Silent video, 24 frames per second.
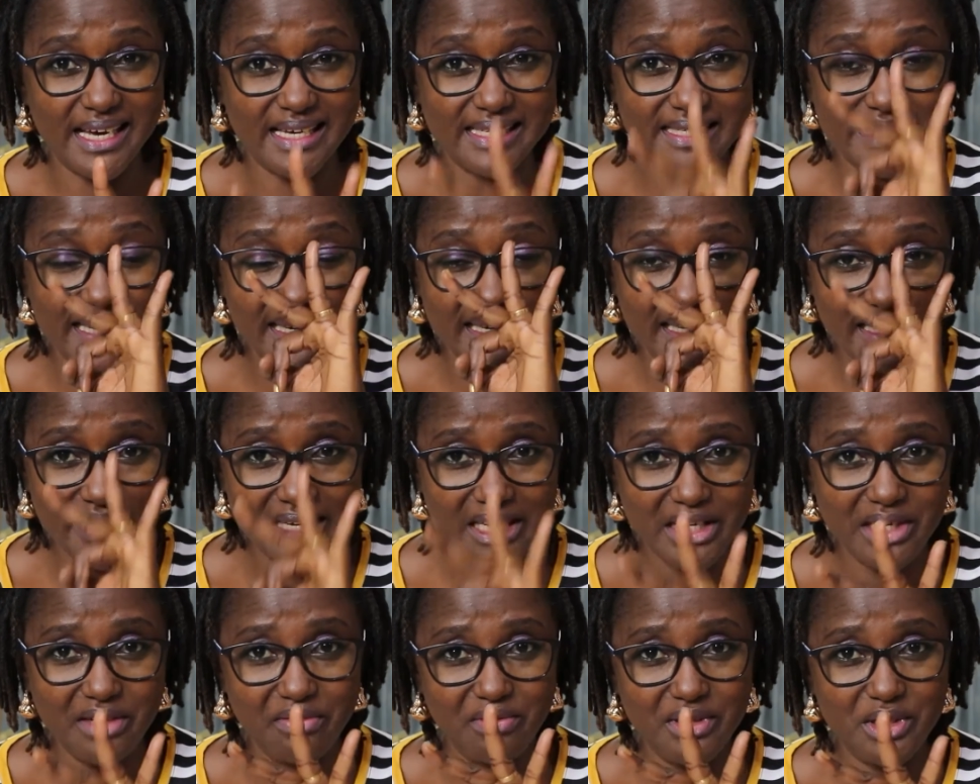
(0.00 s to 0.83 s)
as an
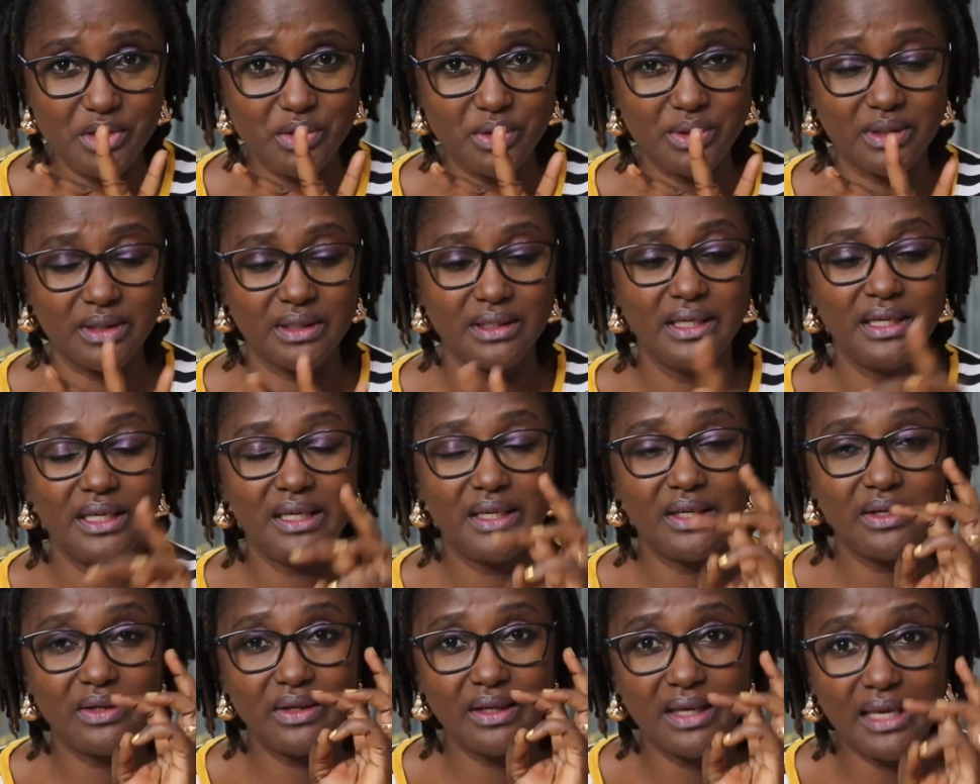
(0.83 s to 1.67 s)
individual:
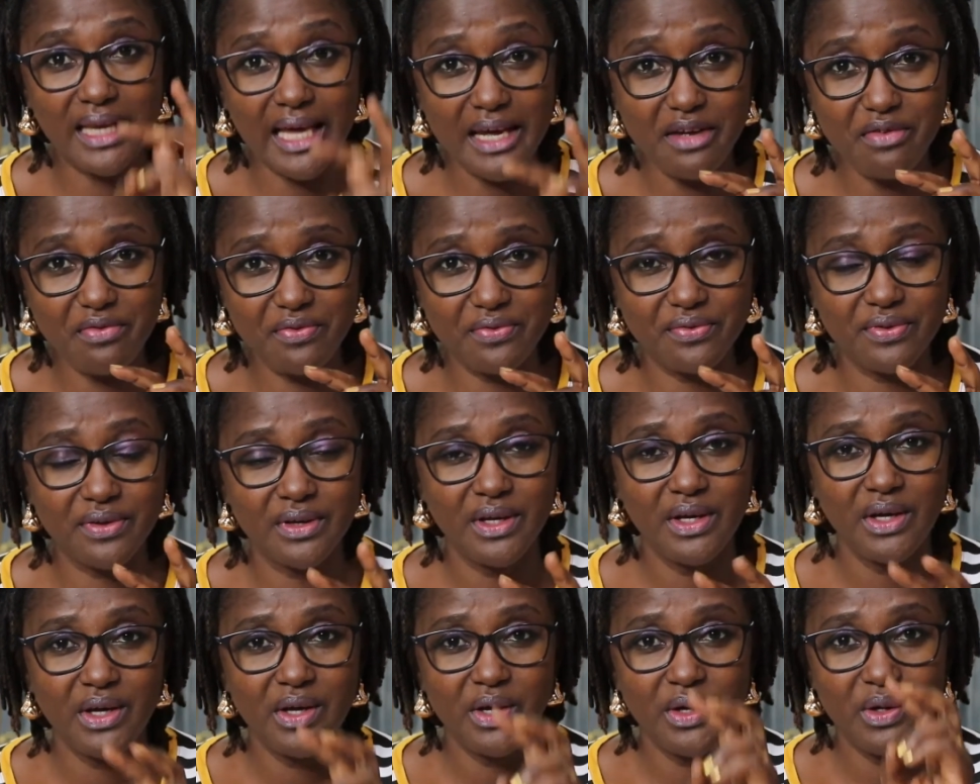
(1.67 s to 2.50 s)
your life,
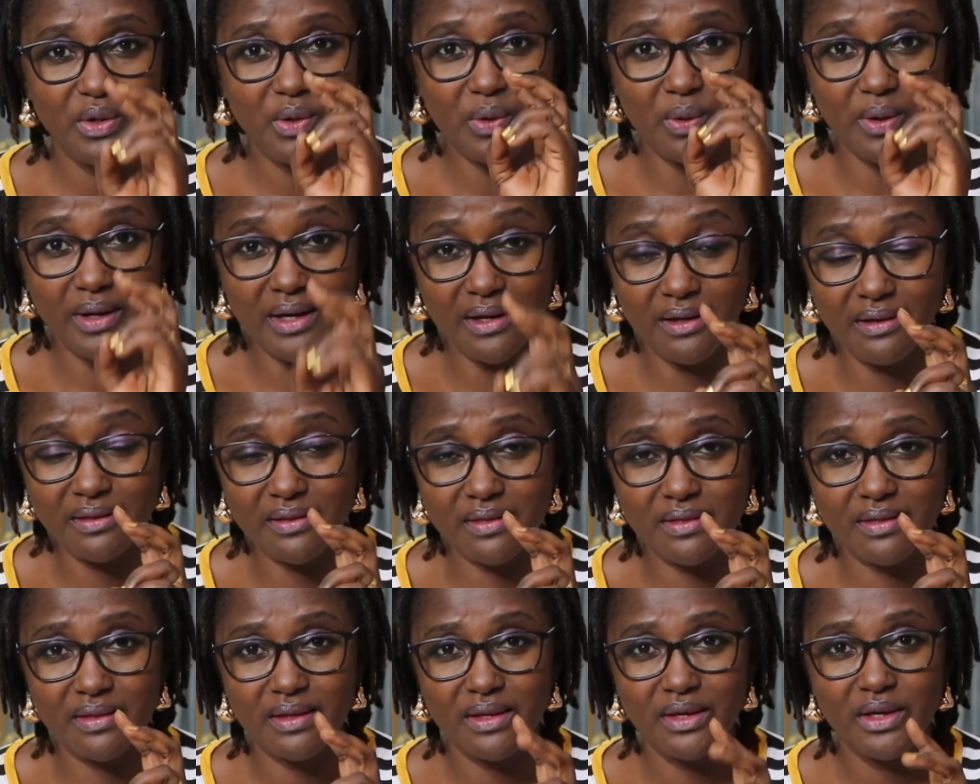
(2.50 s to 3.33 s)
your
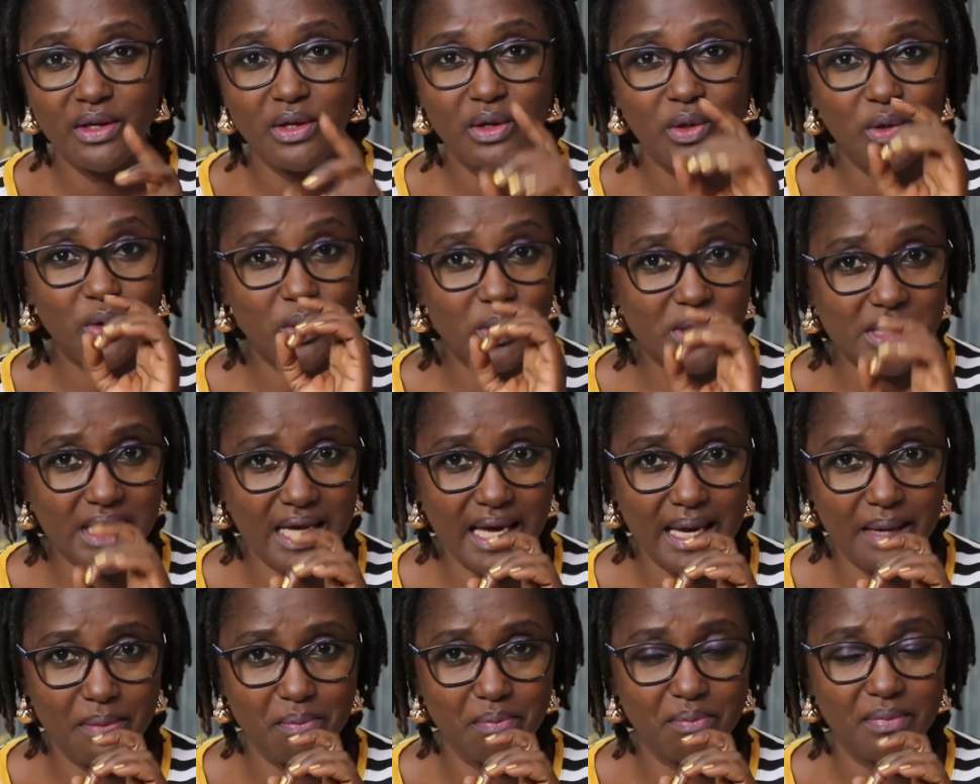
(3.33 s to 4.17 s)
health, your
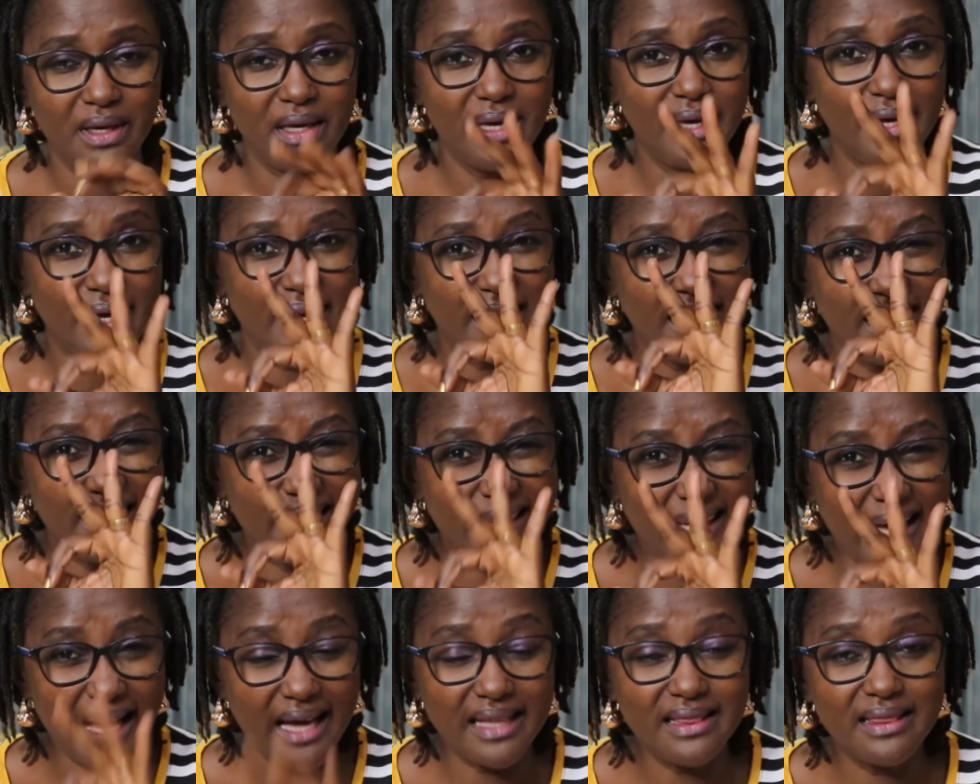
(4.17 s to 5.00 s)
time.
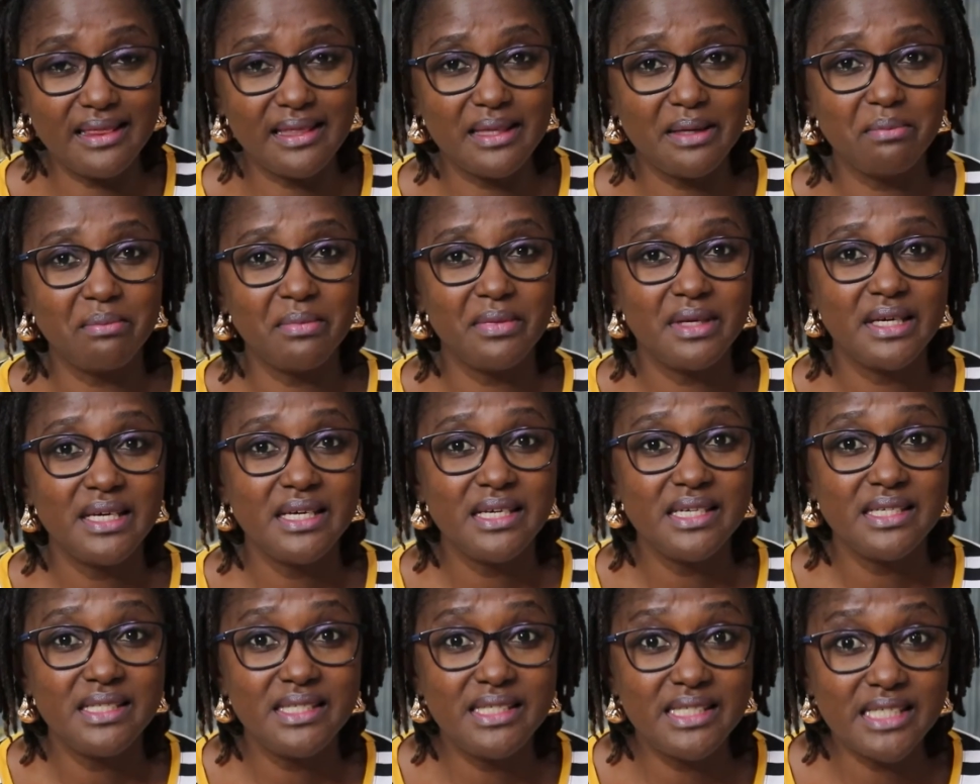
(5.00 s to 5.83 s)
Guard them
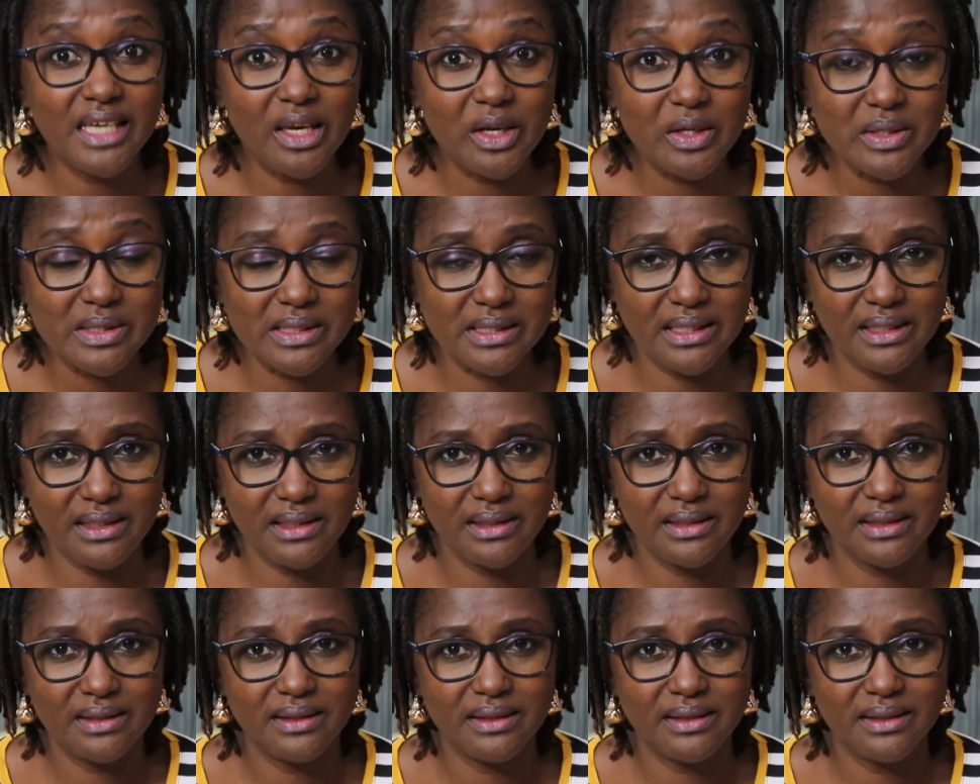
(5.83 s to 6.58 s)
jealously.